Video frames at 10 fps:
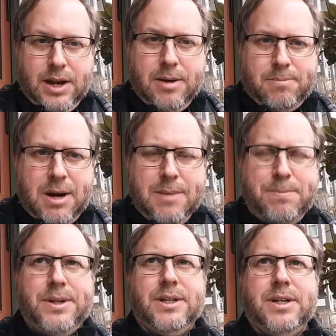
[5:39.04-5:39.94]
in my
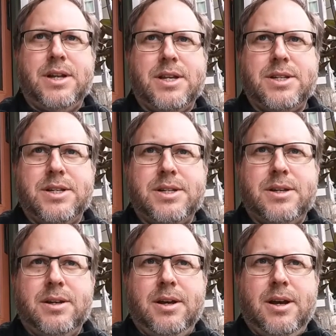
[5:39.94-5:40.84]
opinion
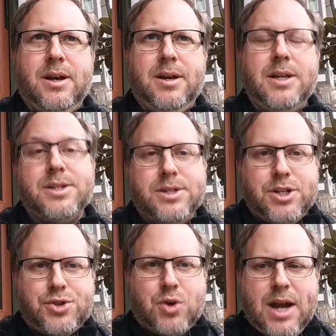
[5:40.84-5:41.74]
isn't
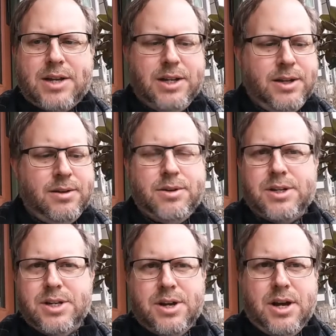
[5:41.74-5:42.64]
distracting,
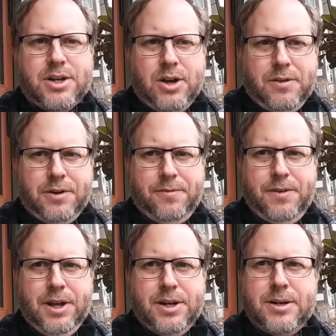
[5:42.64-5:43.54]
doesn't knock you off your
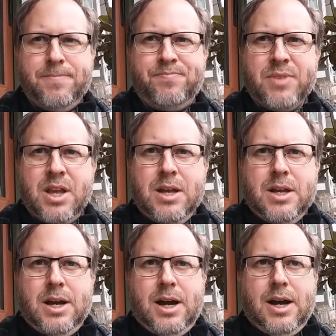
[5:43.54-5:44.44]
feet,
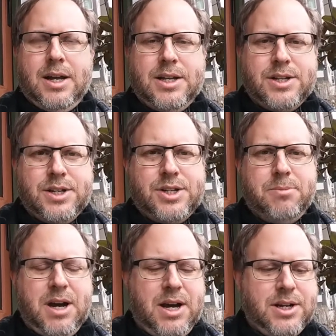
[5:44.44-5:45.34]
isn't
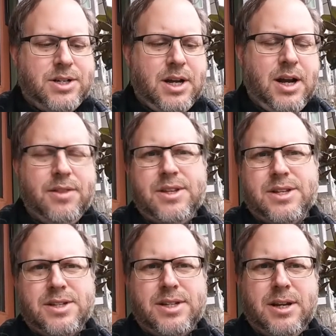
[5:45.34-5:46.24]
too much,
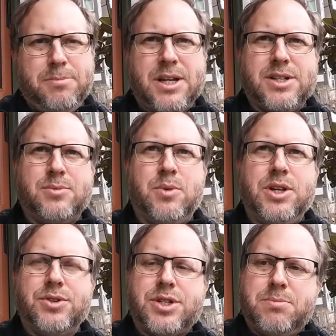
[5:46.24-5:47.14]
this is it, because when
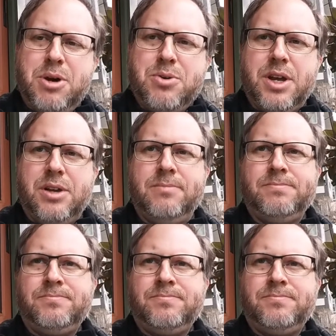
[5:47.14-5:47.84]
you smoke it,